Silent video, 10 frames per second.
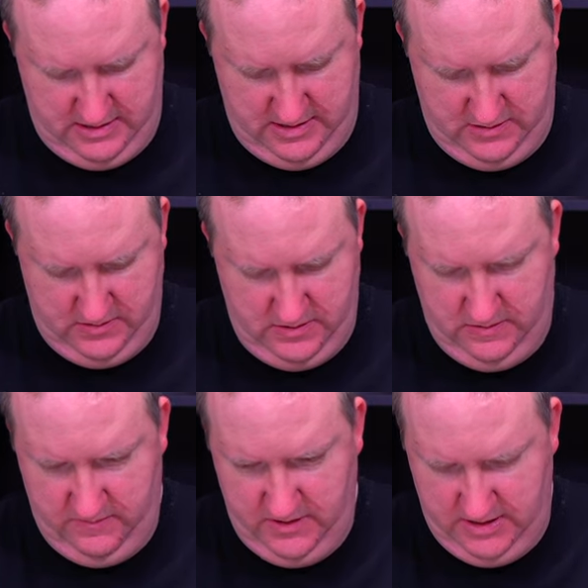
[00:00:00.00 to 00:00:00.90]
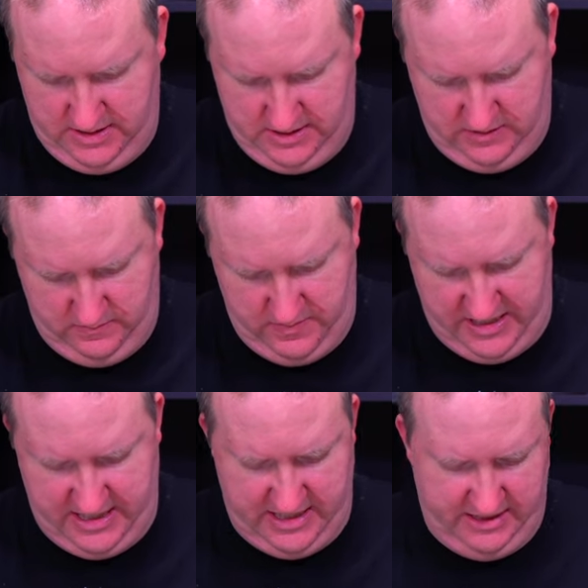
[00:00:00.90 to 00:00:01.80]
out of his little
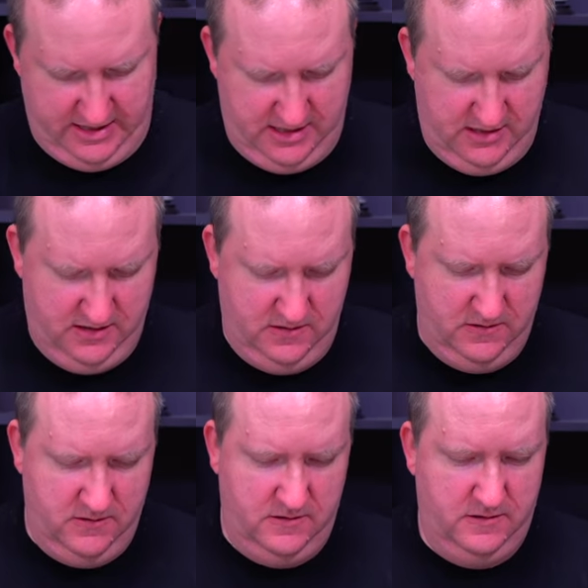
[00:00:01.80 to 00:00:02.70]
bag here.